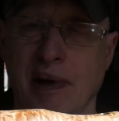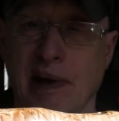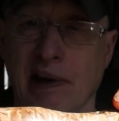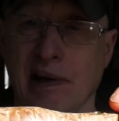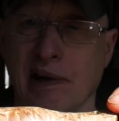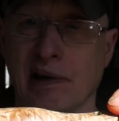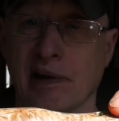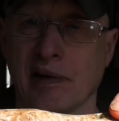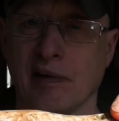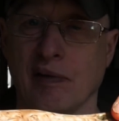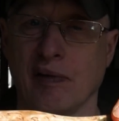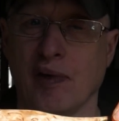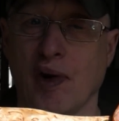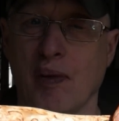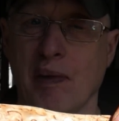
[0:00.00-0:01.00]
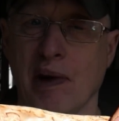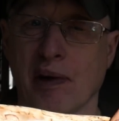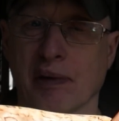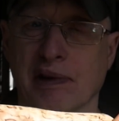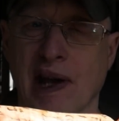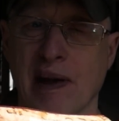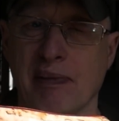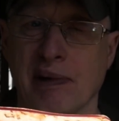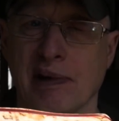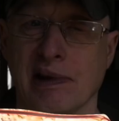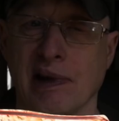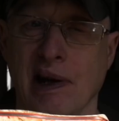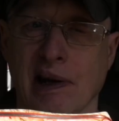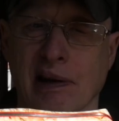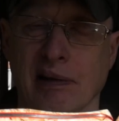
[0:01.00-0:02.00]
pins 4mm tapered
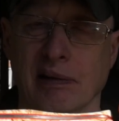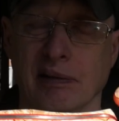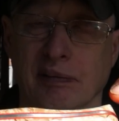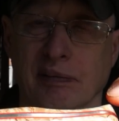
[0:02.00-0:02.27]
tang